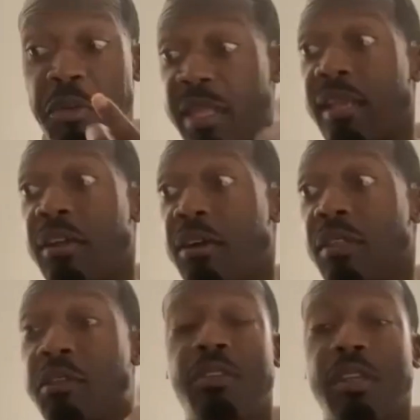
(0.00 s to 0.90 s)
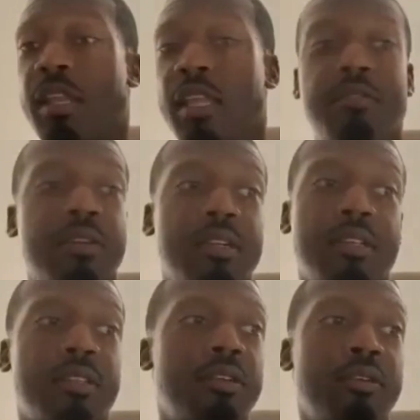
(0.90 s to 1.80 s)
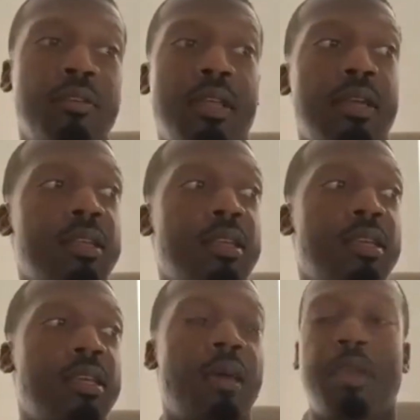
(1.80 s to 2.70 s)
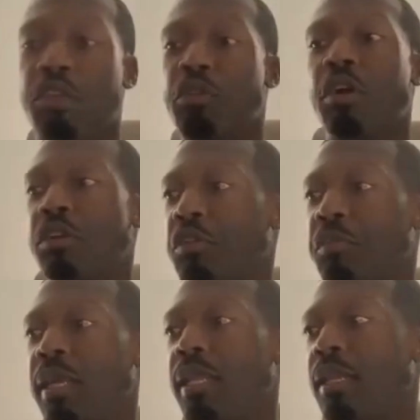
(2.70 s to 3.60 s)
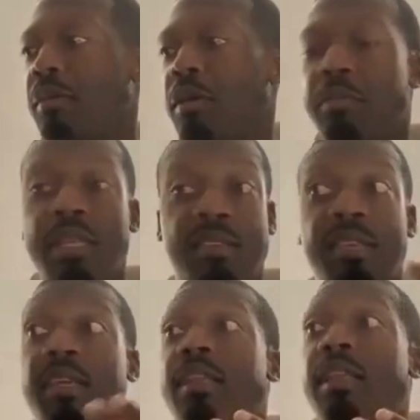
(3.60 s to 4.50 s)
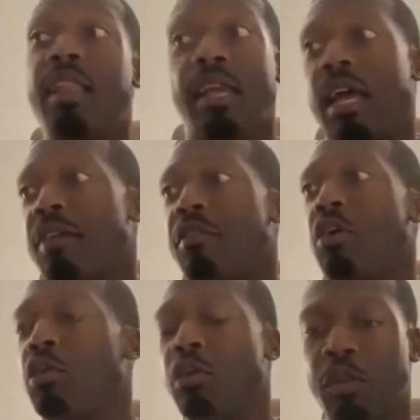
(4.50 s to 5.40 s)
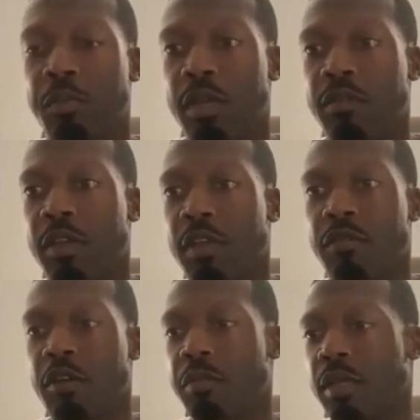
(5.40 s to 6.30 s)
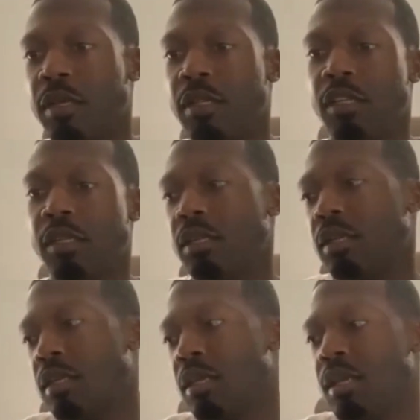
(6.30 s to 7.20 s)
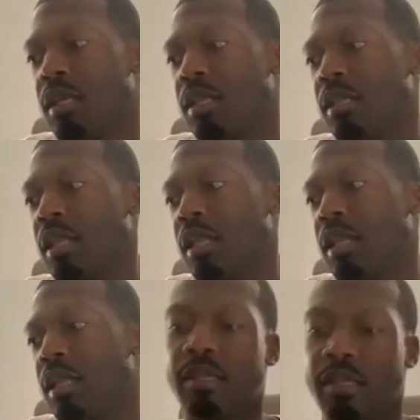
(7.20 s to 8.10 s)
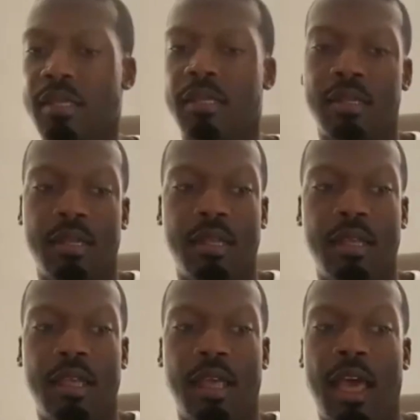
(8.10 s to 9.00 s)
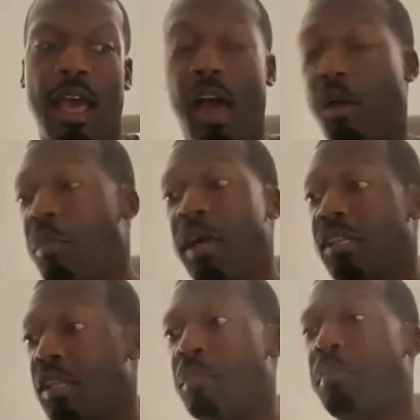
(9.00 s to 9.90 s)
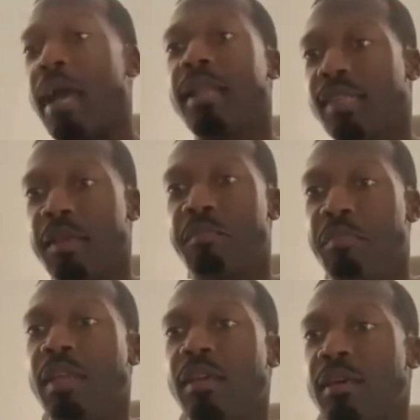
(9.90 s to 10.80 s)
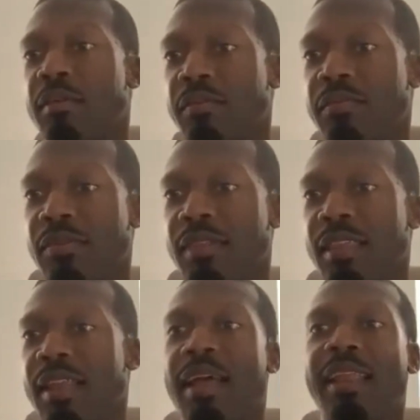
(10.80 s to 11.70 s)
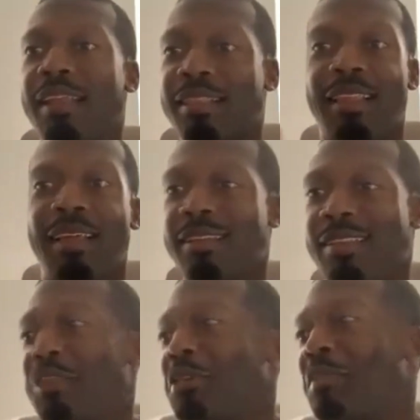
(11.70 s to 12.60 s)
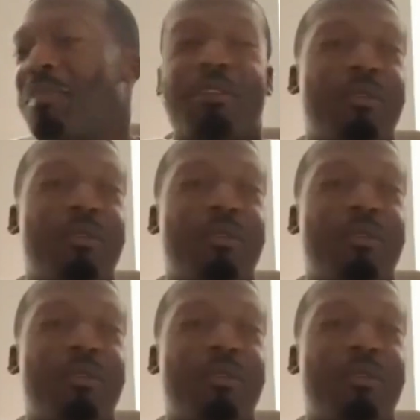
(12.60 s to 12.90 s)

but they don't know to the level. Because dude, like I mean, because you've been in it, but me seeing it now, like I have a whole new respect for NFL players just because the length of the season, how much their bodies get beat up, and how they have to like they don't get back